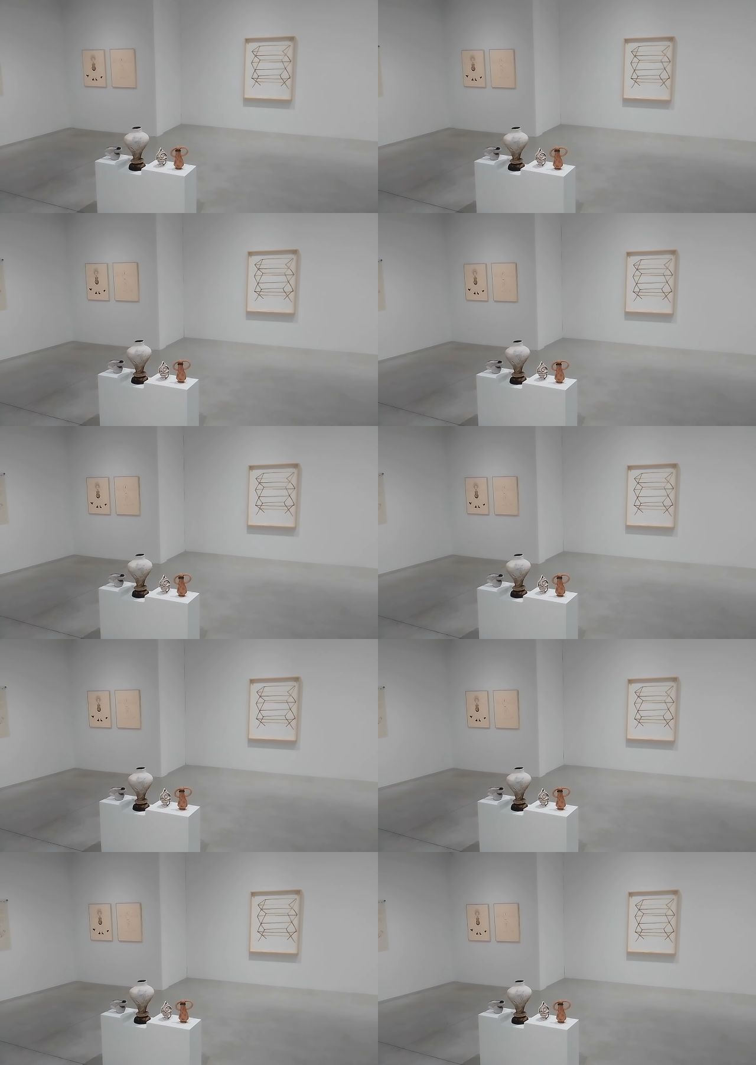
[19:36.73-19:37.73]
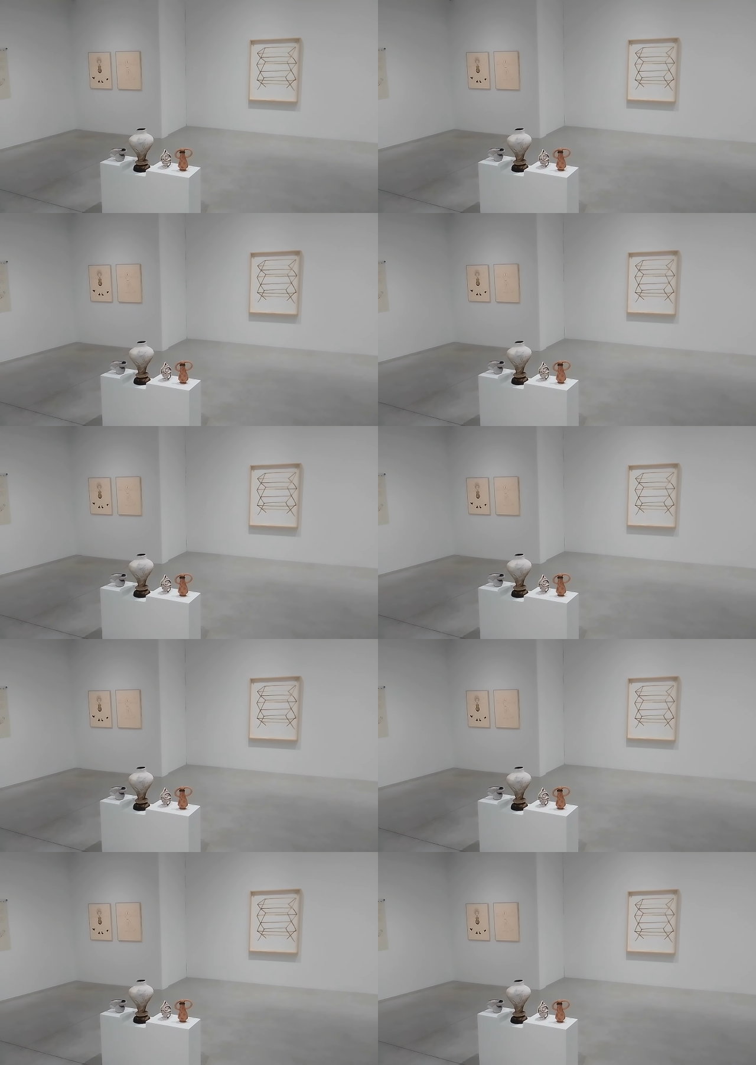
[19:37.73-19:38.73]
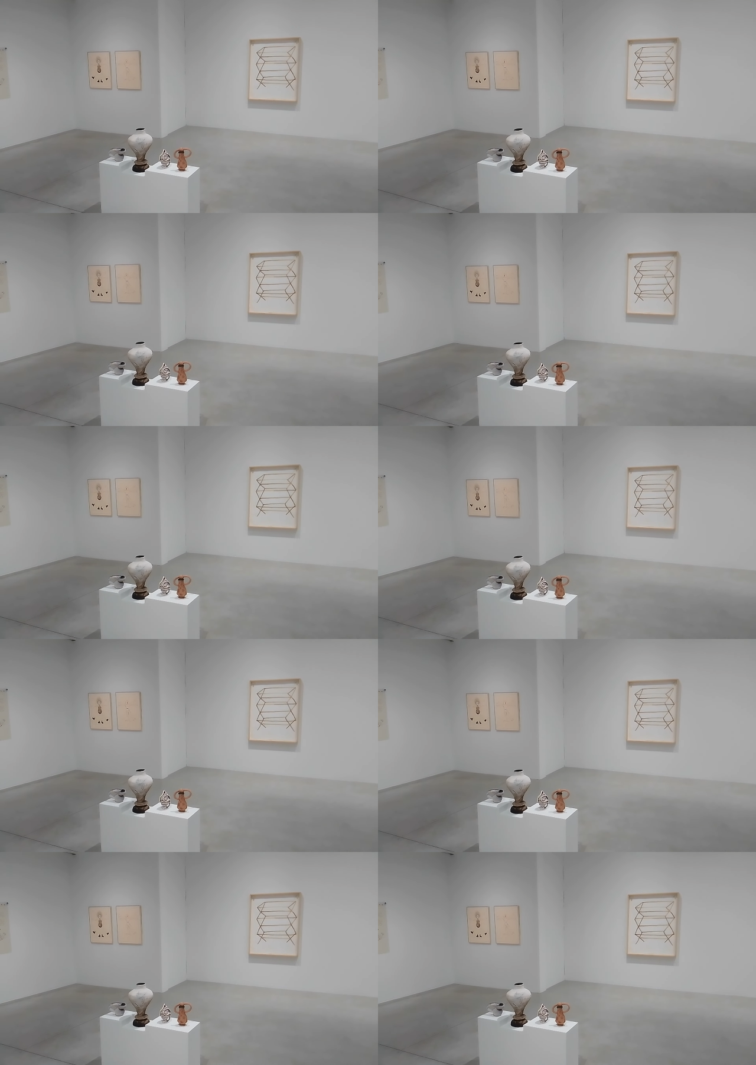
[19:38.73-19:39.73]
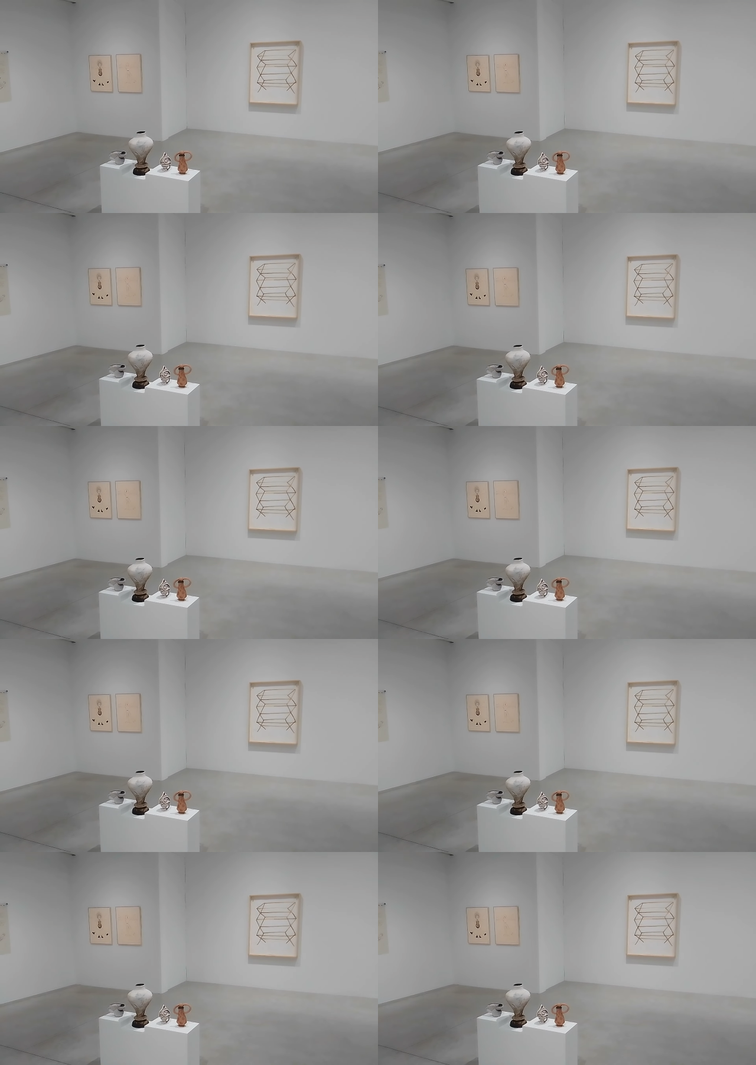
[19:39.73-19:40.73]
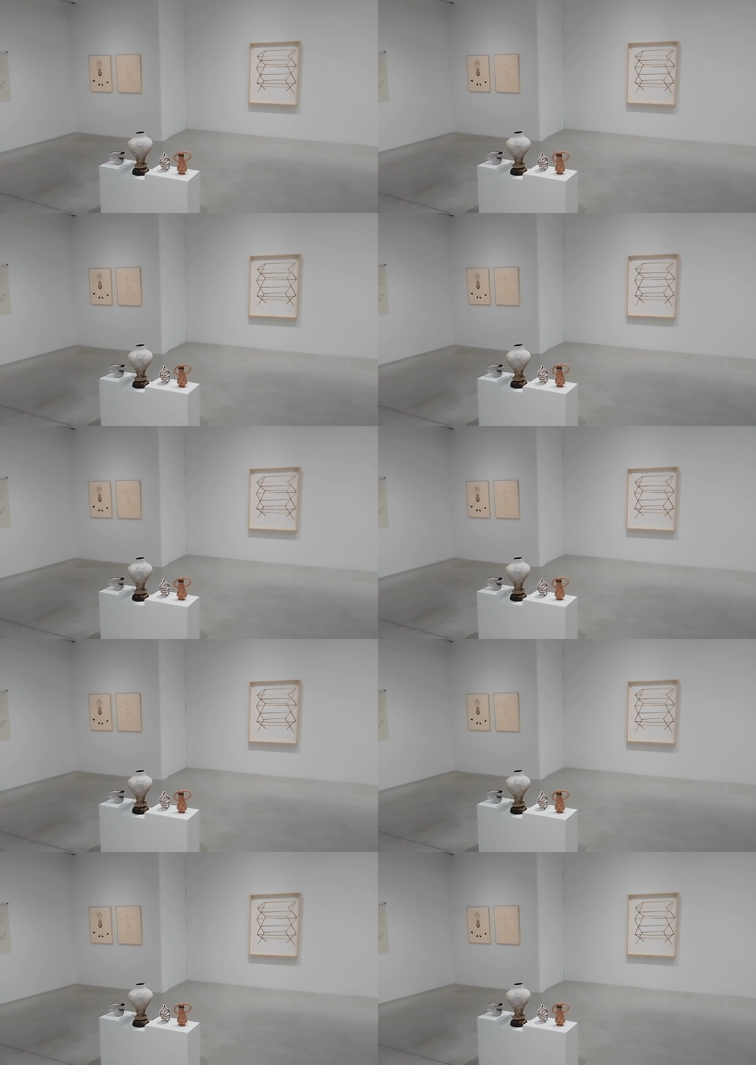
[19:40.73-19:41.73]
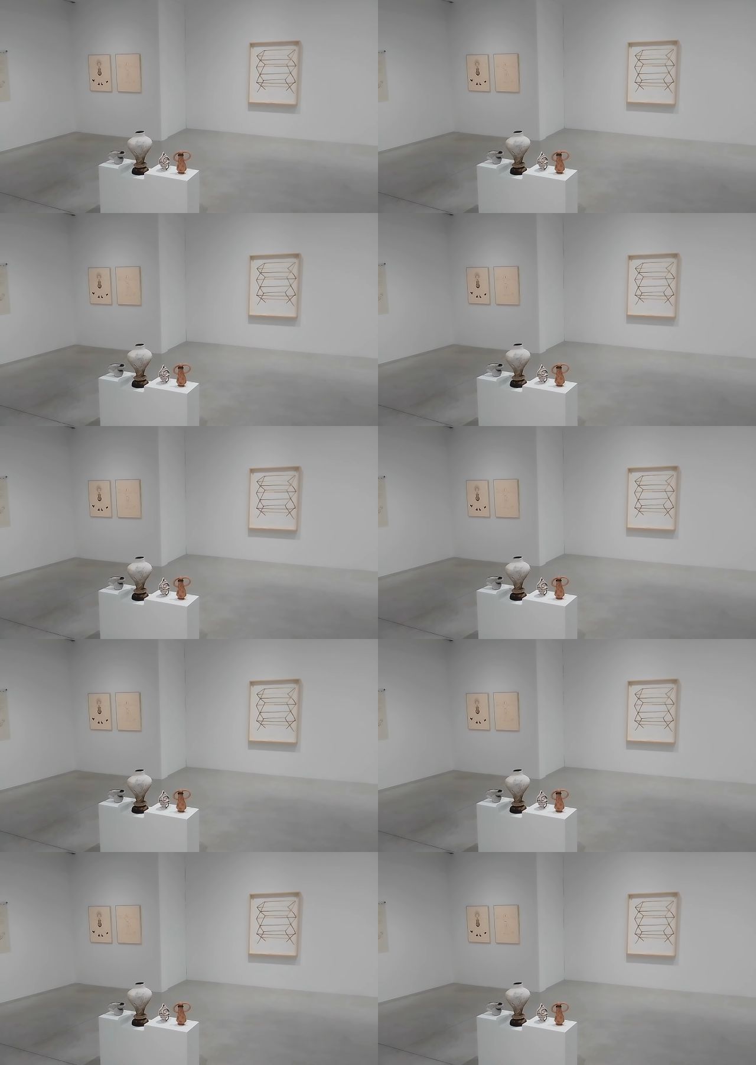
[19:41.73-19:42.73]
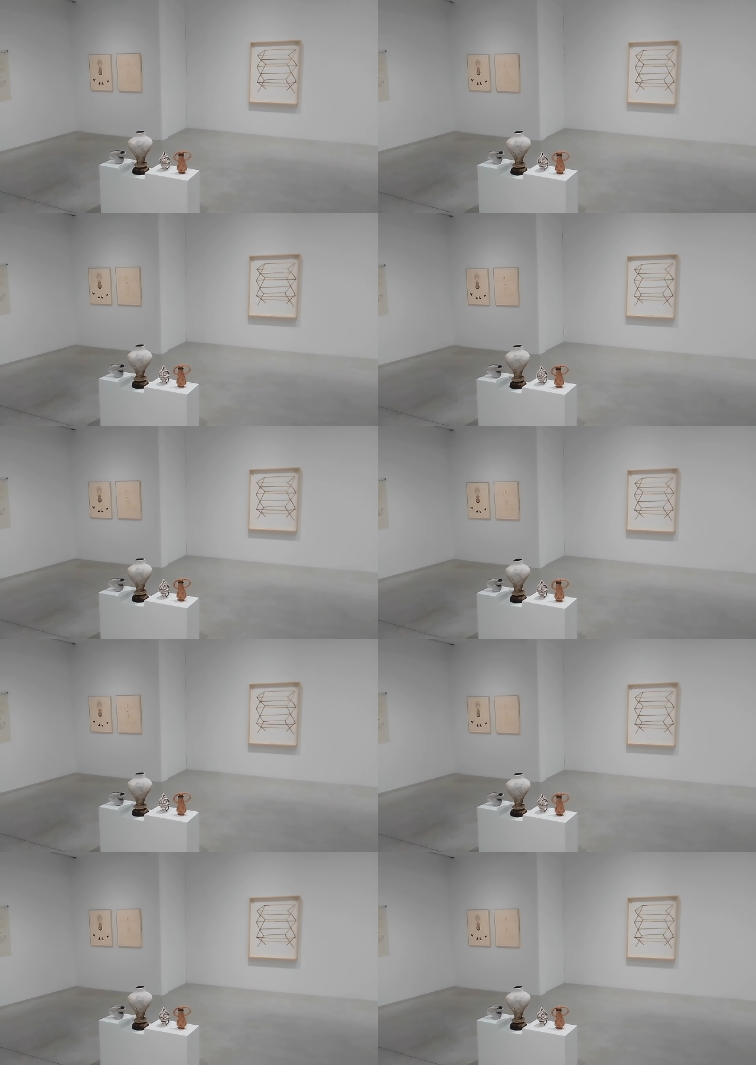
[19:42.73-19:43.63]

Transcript: No face is visible, so there are no lips to read.